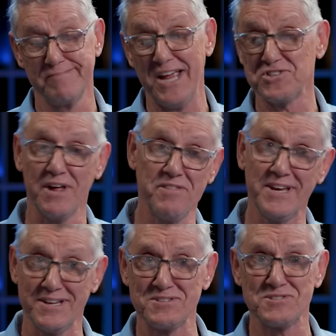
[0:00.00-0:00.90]
Actually, I
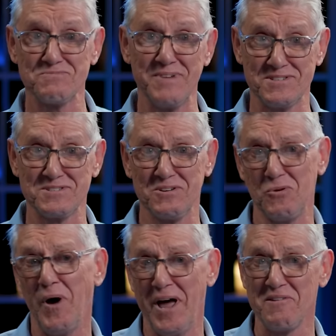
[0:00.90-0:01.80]
think it's it's
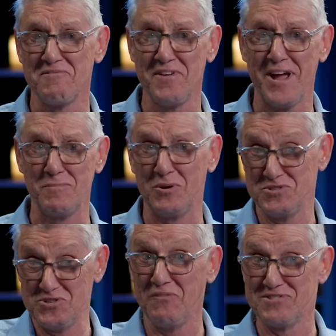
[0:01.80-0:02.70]
quite unfair
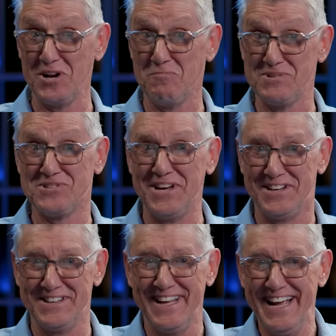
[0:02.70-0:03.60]
because he obviously
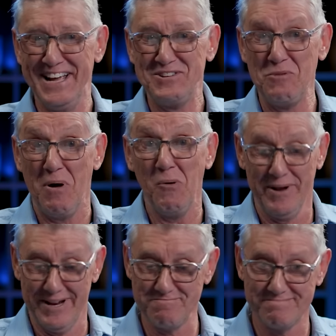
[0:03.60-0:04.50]
preceded
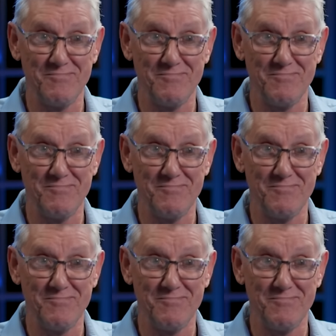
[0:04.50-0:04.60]
Napoleon.